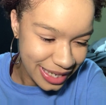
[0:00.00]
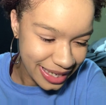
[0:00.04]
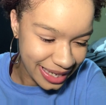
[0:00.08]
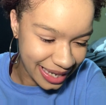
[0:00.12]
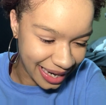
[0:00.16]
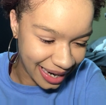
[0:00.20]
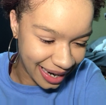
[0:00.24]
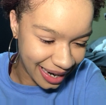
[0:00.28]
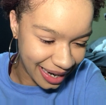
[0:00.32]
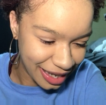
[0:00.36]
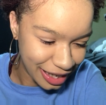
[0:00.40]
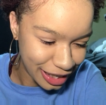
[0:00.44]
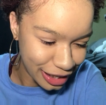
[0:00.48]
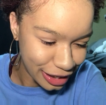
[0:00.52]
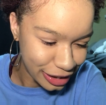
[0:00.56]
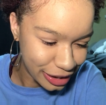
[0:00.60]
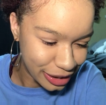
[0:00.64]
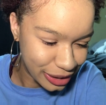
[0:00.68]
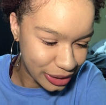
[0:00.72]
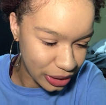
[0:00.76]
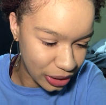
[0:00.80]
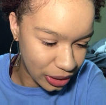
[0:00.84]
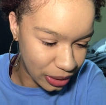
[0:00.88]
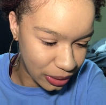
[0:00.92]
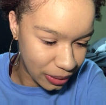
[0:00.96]
Okay,
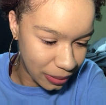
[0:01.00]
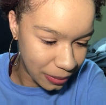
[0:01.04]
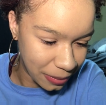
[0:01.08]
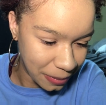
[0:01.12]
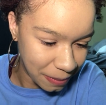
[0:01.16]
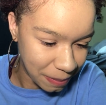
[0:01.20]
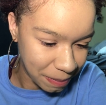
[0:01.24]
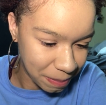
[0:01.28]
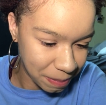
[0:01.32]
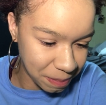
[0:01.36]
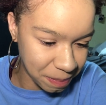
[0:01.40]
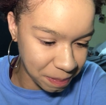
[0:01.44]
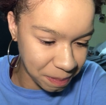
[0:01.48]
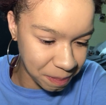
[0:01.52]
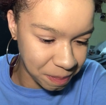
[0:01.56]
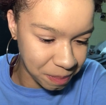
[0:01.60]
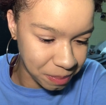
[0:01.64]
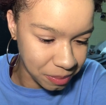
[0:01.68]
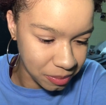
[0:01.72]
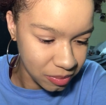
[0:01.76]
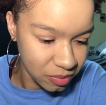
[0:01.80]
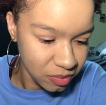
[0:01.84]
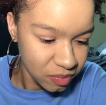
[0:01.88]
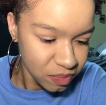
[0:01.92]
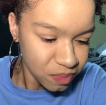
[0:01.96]
so
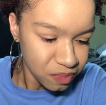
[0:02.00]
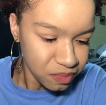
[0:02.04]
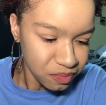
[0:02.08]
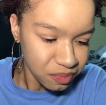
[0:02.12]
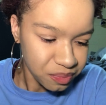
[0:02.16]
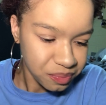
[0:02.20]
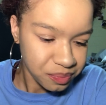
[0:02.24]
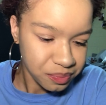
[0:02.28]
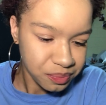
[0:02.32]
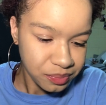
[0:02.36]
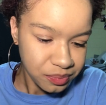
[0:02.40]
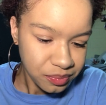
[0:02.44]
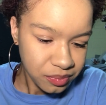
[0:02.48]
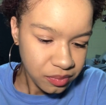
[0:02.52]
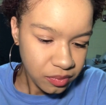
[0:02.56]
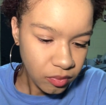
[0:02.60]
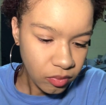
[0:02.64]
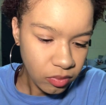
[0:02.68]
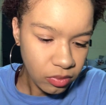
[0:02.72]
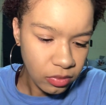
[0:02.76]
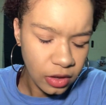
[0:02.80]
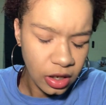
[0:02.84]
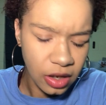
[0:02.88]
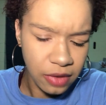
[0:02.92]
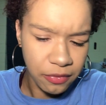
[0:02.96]

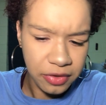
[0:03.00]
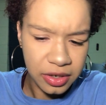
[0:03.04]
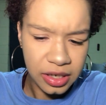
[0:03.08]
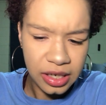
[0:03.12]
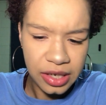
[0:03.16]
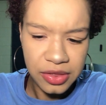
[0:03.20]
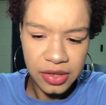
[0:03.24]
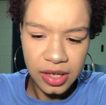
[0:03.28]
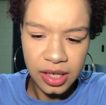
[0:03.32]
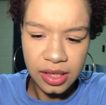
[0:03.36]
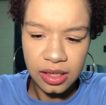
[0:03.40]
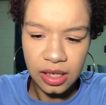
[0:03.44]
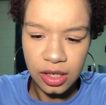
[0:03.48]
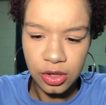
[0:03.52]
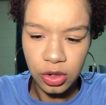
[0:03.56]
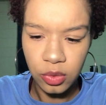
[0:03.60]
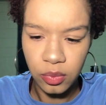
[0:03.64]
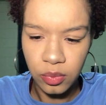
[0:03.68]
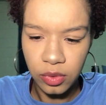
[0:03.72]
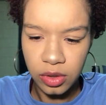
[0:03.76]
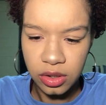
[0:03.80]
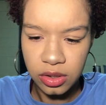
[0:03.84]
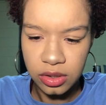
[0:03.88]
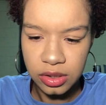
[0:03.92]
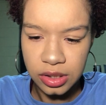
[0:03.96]
if anything that the
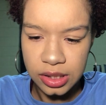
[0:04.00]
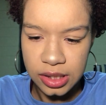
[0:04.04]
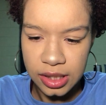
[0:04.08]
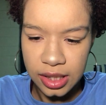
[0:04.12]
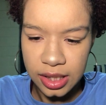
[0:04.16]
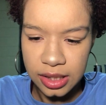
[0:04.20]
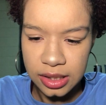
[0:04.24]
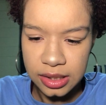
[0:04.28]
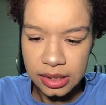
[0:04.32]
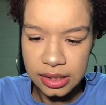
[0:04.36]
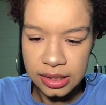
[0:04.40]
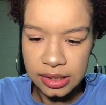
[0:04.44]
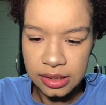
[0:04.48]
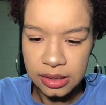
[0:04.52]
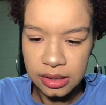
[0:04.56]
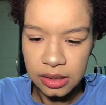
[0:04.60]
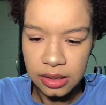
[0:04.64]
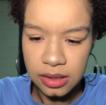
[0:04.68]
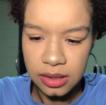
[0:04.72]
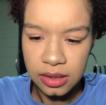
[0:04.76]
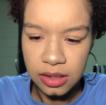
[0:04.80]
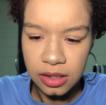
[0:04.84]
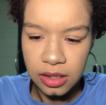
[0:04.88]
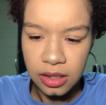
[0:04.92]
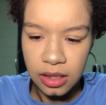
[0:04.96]
world says,
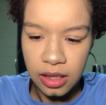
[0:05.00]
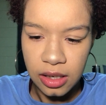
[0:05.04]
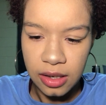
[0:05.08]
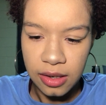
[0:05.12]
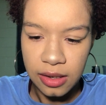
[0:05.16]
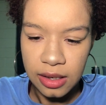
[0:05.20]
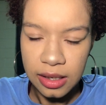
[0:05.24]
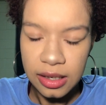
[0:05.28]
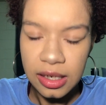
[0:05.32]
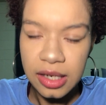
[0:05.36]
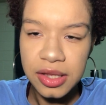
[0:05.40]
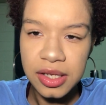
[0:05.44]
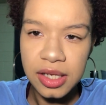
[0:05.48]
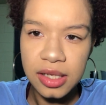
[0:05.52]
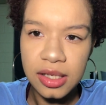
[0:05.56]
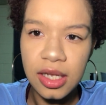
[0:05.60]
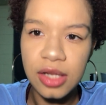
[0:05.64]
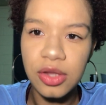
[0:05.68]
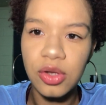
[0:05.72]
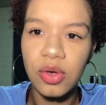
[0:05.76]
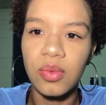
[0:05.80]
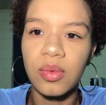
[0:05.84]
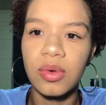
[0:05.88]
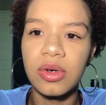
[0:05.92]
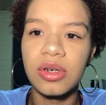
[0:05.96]
anything
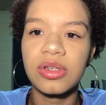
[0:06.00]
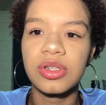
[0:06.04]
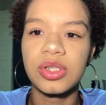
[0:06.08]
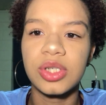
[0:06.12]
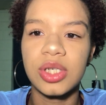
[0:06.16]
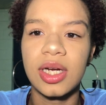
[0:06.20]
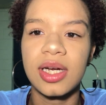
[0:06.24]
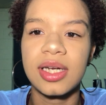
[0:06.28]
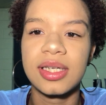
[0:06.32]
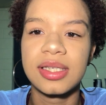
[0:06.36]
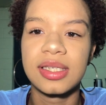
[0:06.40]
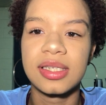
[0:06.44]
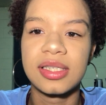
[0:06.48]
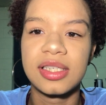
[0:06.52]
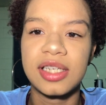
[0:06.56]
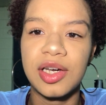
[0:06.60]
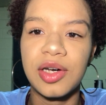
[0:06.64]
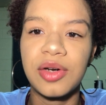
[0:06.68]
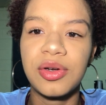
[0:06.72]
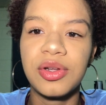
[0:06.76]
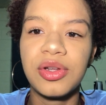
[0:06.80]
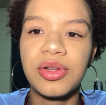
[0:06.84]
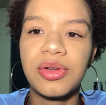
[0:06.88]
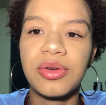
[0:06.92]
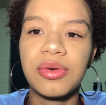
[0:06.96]
that the world tries to
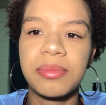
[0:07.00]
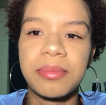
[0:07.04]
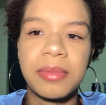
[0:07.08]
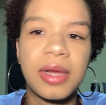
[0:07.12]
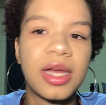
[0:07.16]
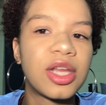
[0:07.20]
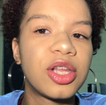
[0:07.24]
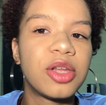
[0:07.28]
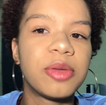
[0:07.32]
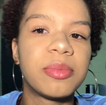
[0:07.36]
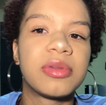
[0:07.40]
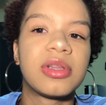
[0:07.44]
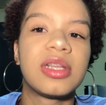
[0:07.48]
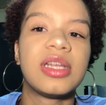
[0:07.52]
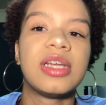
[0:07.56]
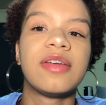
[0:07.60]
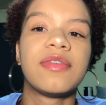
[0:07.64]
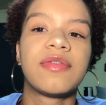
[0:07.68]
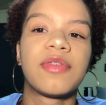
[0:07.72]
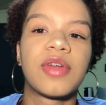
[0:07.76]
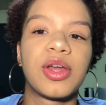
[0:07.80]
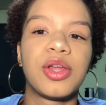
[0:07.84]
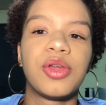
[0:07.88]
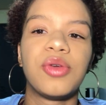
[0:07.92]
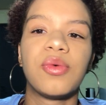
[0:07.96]
tell you, make you
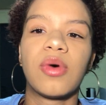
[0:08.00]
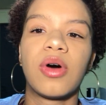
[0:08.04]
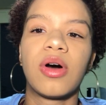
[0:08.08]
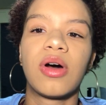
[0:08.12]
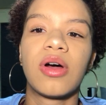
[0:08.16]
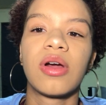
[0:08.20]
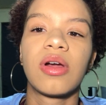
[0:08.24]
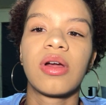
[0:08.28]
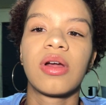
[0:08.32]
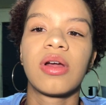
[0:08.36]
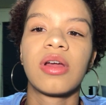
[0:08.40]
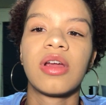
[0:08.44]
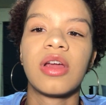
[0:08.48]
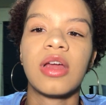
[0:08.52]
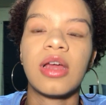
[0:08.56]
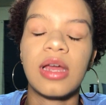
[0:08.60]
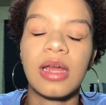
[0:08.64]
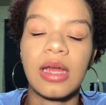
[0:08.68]
believe that you are,